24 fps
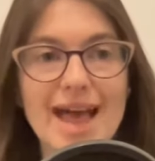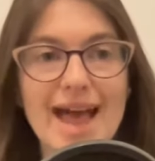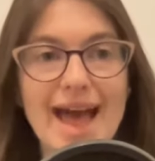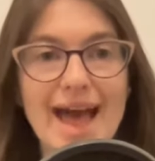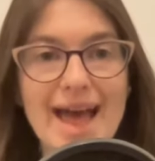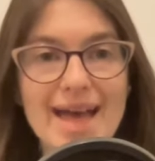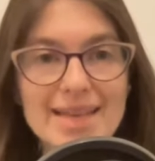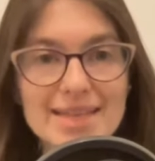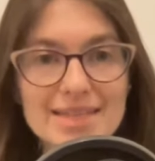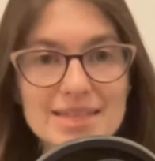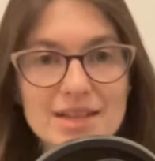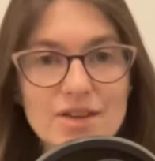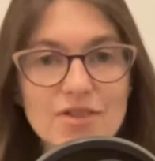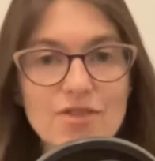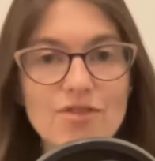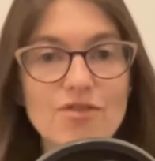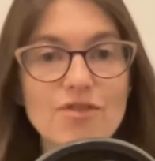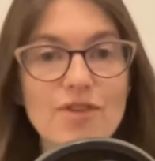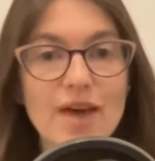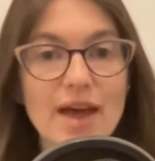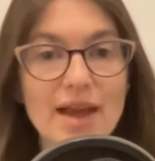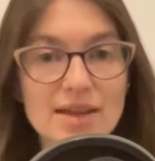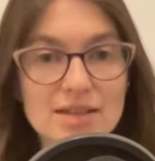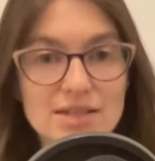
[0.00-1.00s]
as
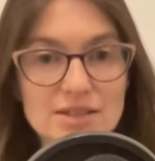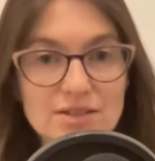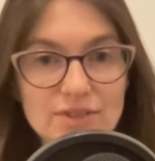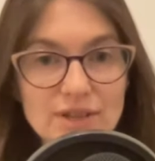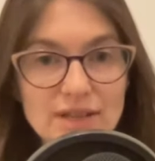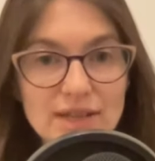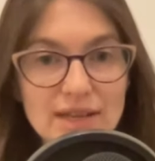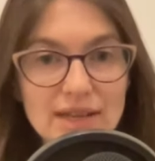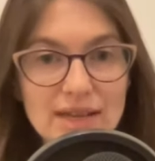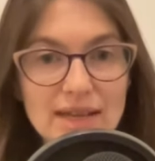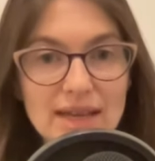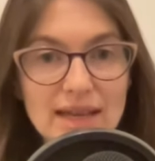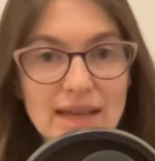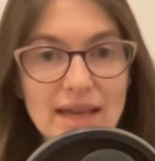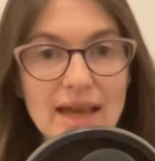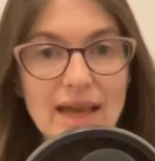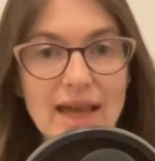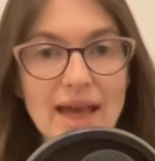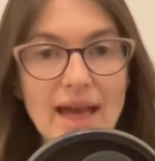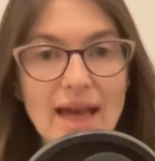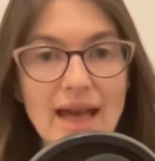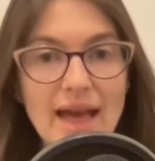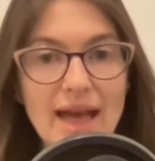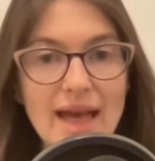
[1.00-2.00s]
effectively
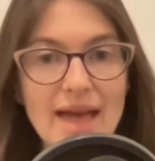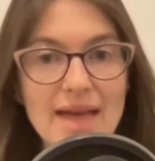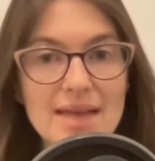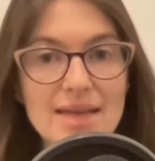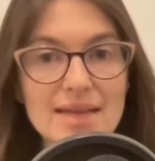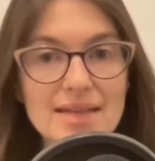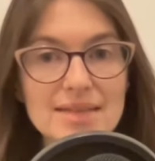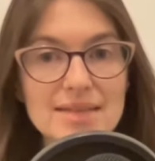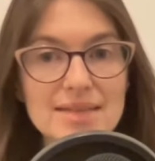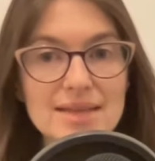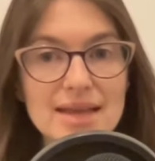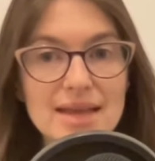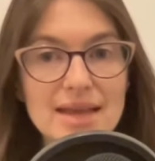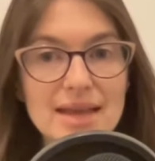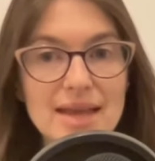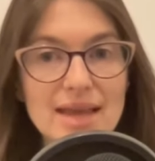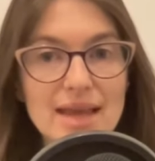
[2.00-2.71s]
as